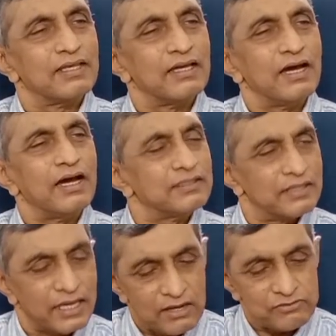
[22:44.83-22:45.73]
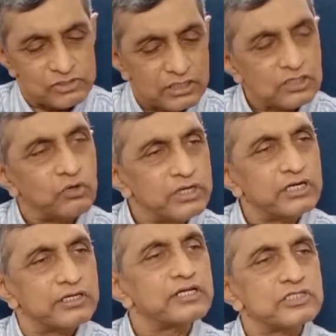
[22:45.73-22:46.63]
and they have certain good
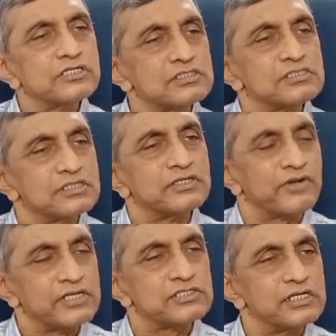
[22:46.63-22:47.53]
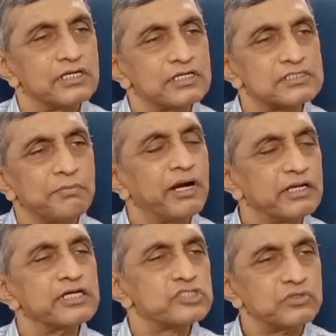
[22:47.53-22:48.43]
intentions in translating some
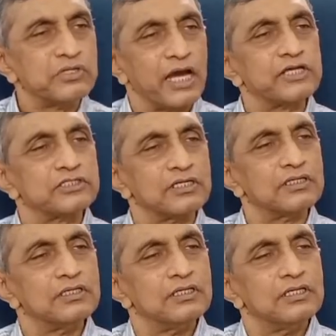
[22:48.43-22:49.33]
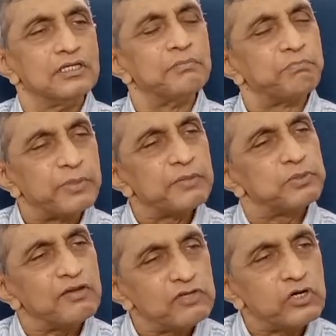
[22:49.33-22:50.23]
ideas into action, people
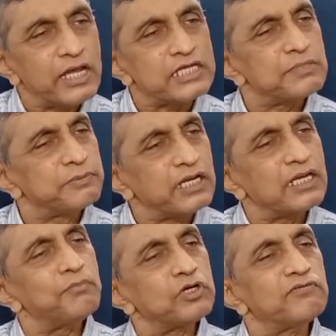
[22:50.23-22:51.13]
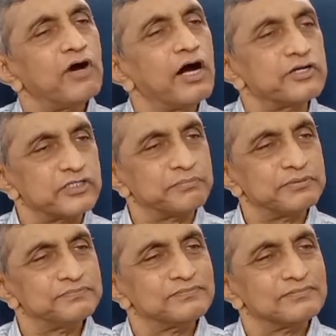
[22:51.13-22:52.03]
are willing to accept any amount of hardship,
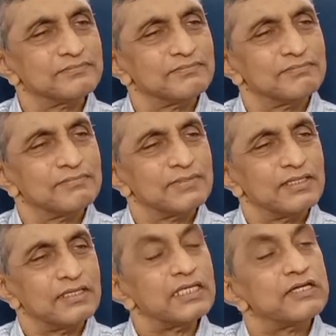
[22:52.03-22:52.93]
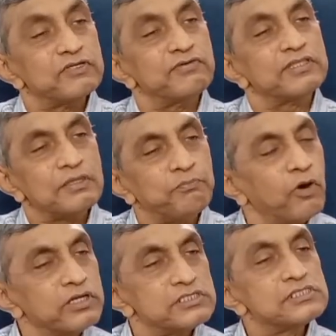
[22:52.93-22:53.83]
even when the
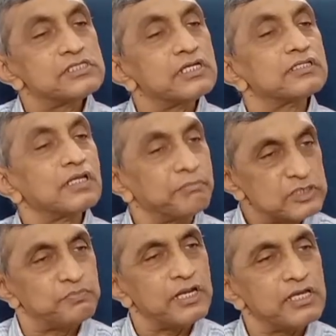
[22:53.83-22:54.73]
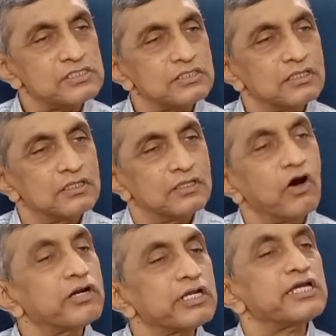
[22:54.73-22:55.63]
policies are either misplaced
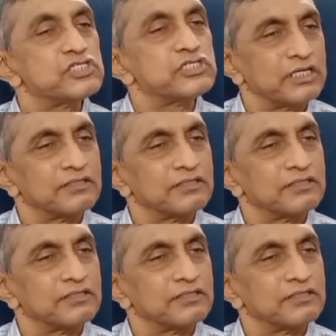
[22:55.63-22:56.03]
or hasty.